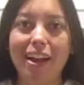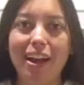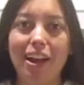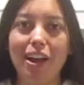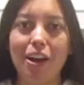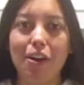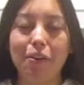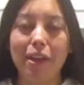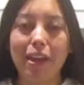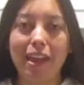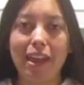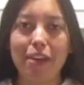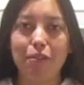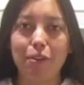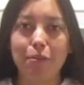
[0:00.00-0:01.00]

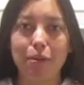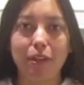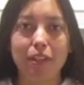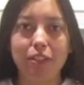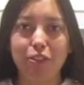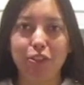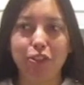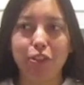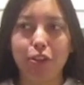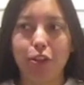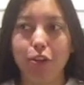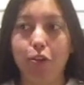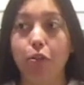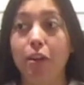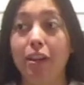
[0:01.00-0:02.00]
Okay everyone,
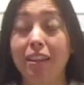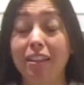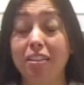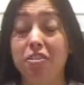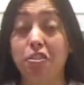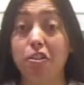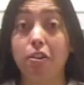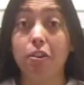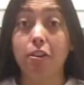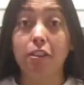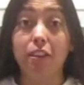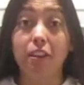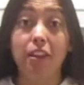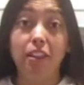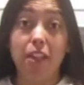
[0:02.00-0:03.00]
so it is
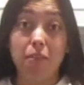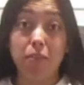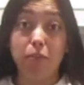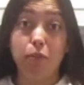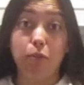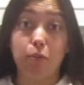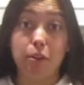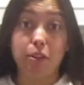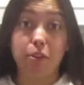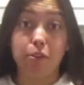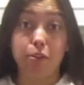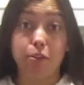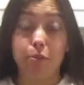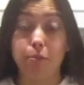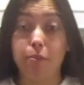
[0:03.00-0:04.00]
currently
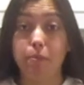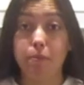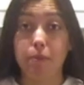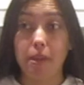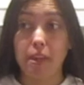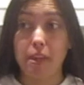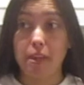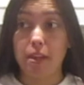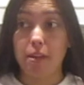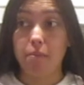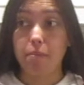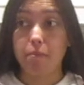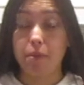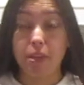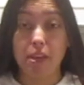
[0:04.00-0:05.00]

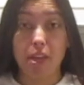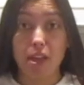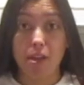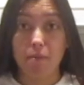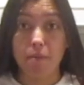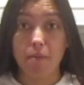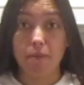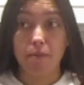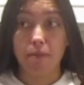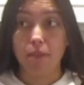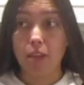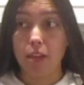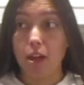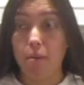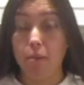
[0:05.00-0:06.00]
11:42 p.m.,
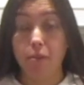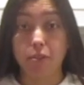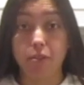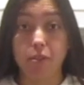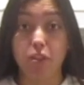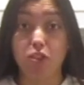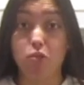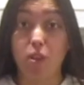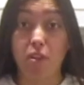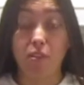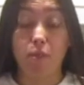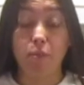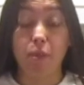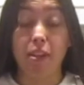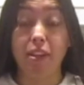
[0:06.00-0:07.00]
almost
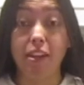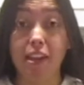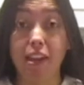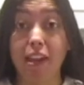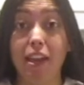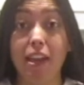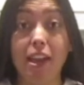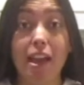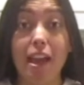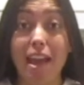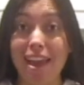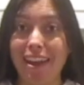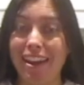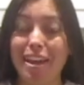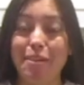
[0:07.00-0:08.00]
12 midnight,
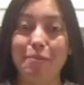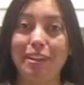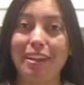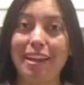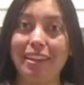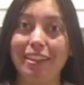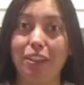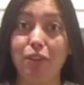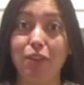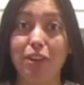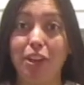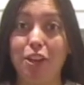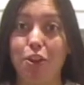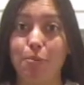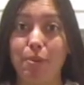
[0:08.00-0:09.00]
and I am going to end the
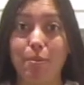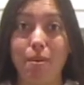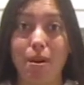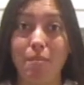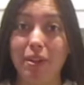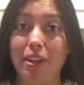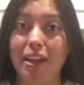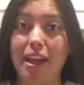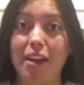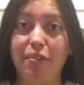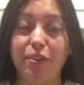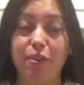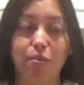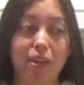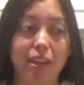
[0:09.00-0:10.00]
video. My mom and I,
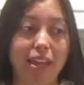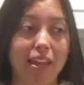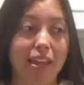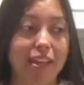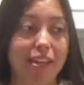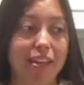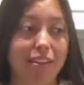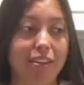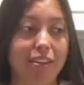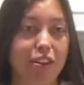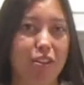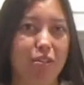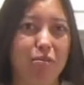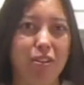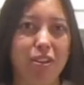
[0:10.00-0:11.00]
after we ate,
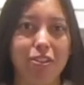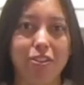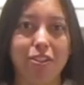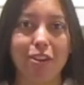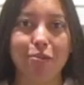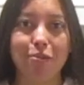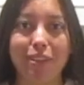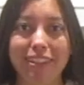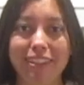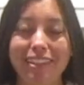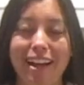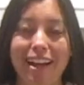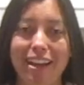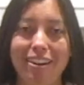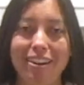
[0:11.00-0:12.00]
we just got really
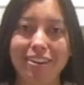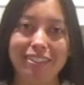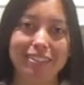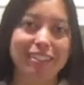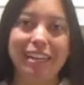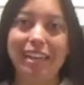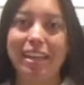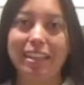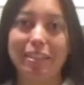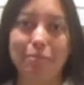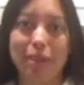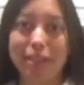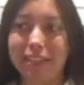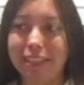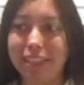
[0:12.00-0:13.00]
tired. I'm
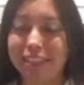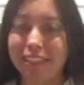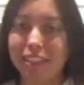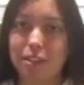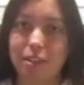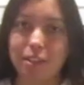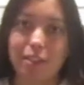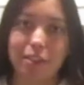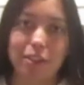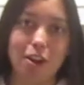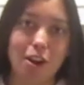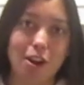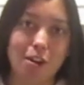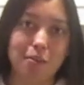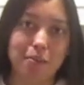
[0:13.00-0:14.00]
guessing it's because of the
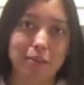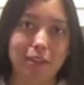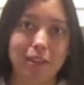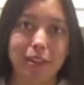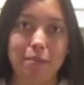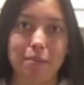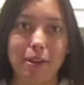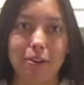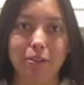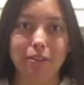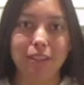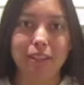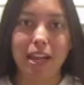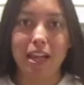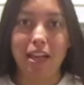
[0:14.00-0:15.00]
carbs. I know
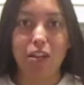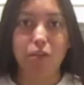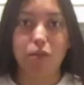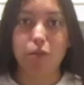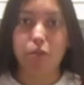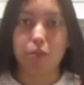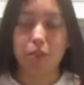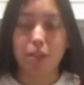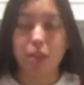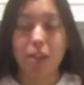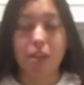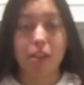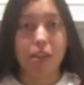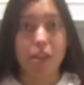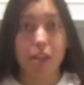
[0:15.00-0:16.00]
that Italian food
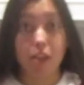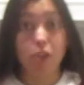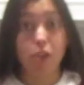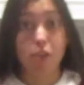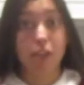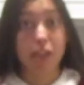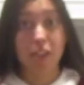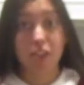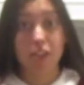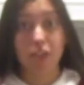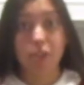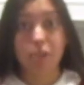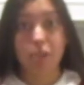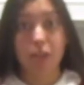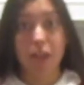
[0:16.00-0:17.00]
can do that to
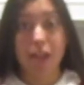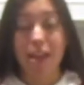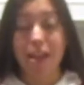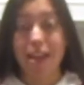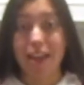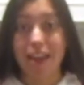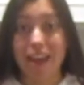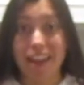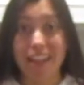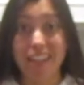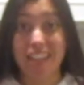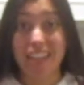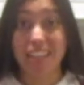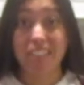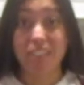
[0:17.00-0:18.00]
you. And I hadn't
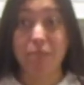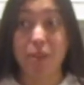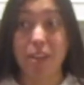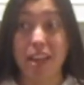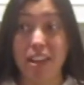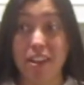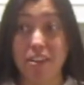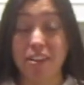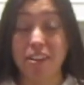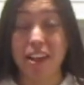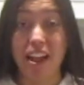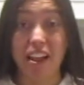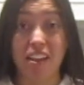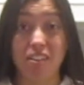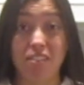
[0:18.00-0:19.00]
had spaghetti or
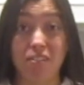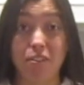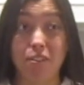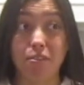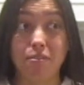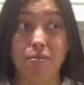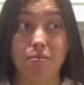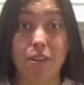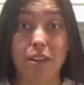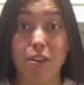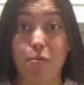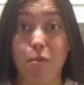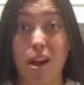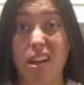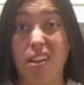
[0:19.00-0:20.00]
Italian food in a
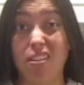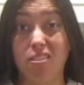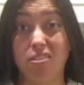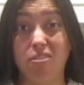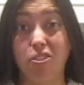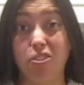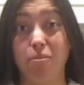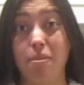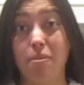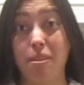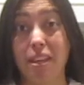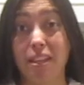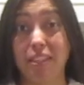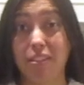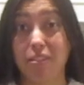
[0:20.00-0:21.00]
while, so maybe
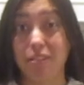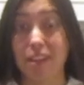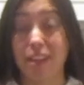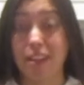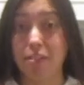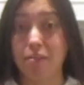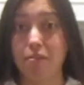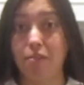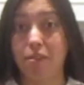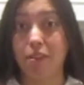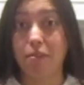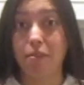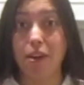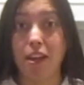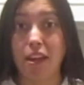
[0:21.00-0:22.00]
that's kind of
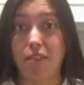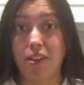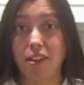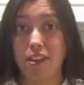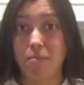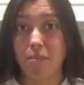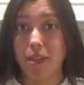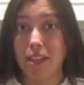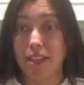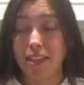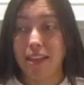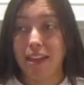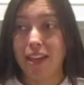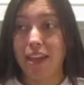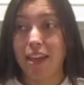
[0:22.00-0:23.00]
why it affected me like
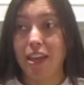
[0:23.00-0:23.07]
that.